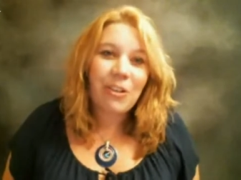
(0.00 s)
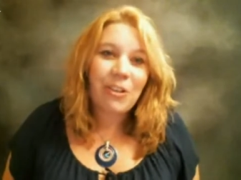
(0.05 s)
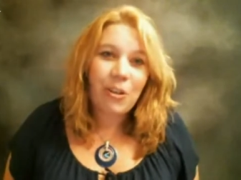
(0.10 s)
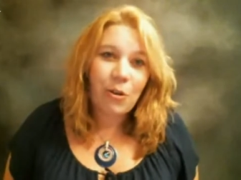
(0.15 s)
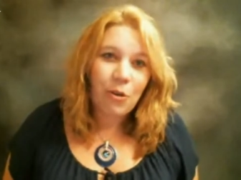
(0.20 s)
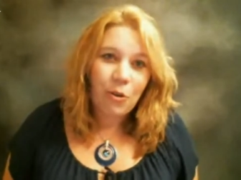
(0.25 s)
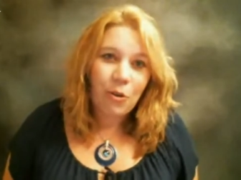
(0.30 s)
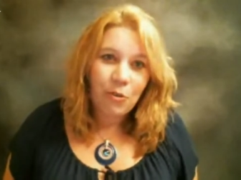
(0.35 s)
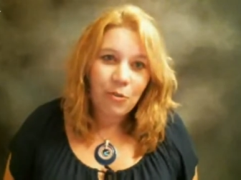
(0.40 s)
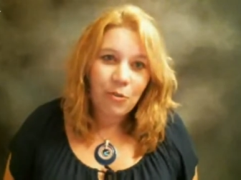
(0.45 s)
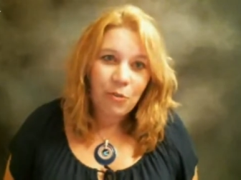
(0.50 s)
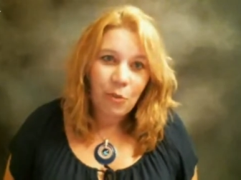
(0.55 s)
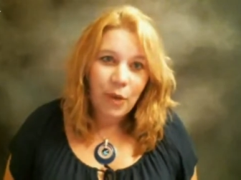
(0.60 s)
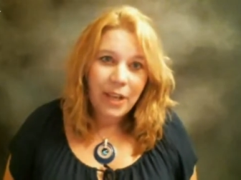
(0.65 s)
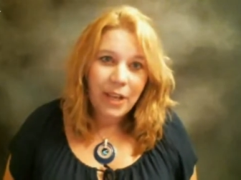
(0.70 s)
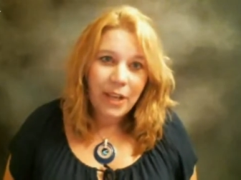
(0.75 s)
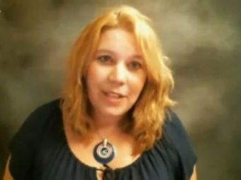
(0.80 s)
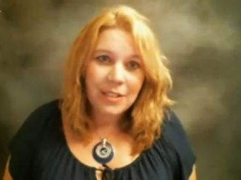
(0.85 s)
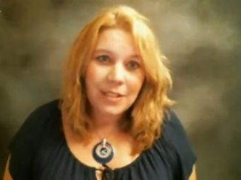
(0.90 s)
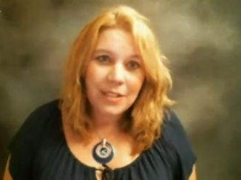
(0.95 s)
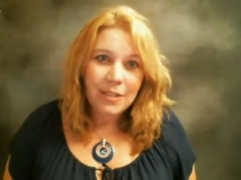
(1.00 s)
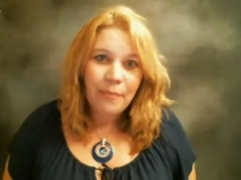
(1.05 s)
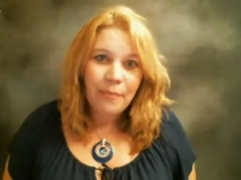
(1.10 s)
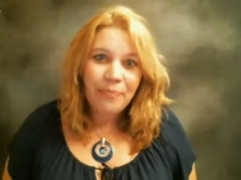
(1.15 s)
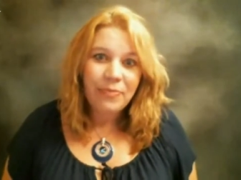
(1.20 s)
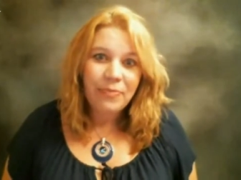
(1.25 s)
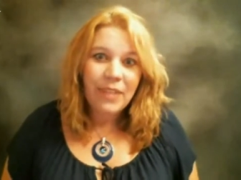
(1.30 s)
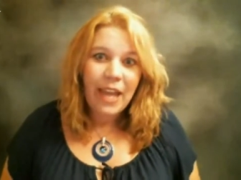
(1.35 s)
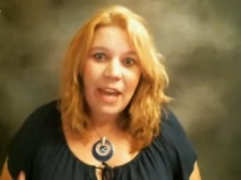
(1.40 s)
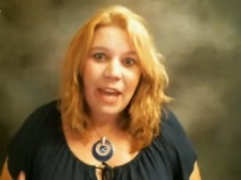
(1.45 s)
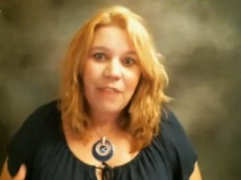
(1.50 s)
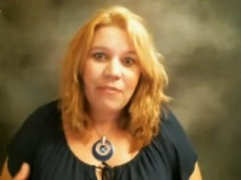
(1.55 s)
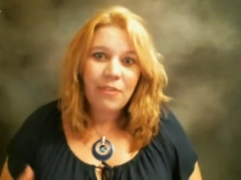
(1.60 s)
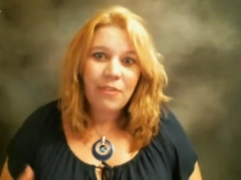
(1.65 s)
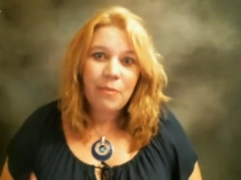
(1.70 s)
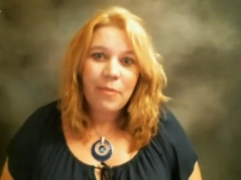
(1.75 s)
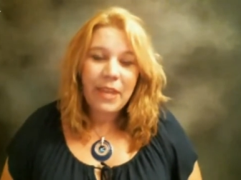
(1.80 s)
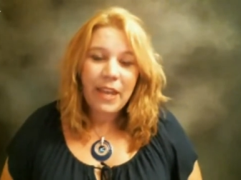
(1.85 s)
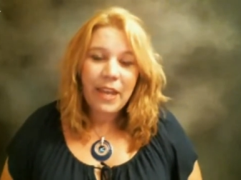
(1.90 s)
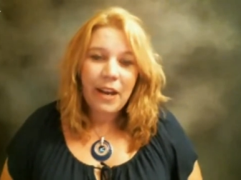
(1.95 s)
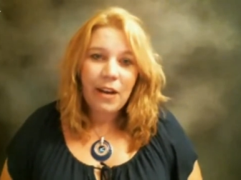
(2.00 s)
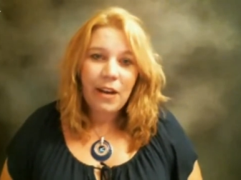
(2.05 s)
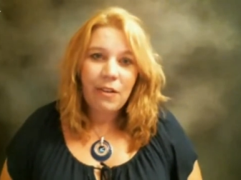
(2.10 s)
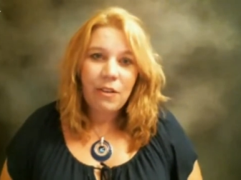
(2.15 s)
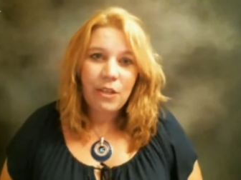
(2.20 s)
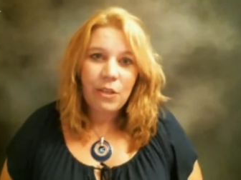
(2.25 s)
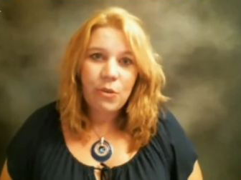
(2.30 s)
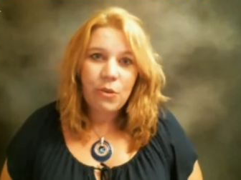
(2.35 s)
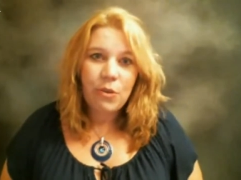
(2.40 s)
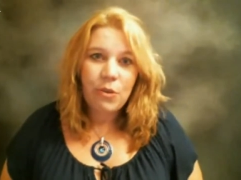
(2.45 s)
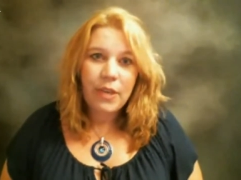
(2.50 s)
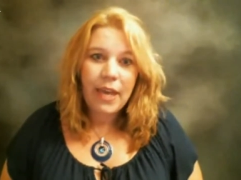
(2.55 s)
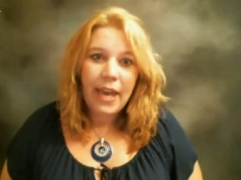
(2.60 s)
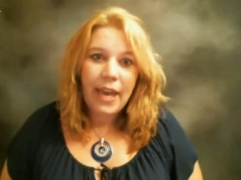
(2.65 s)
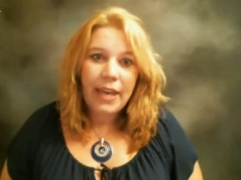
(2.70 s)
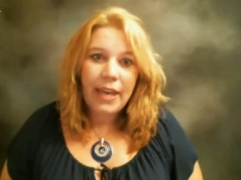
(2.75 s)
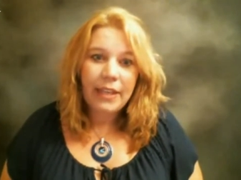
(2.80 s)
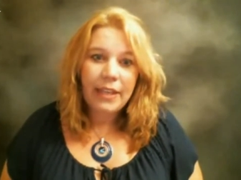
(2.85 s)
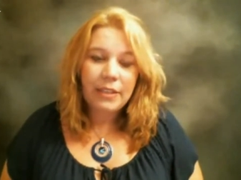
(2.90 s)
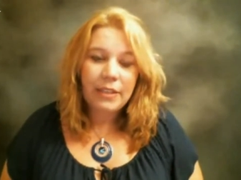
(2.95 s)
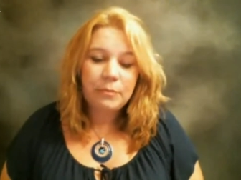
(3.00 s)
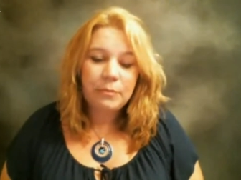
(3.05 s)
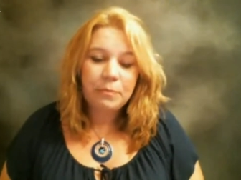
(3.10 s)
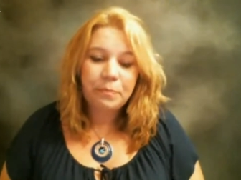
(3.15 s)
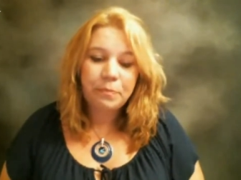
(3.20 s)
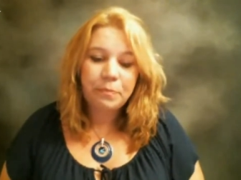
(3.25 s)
your own voice. And from there, you can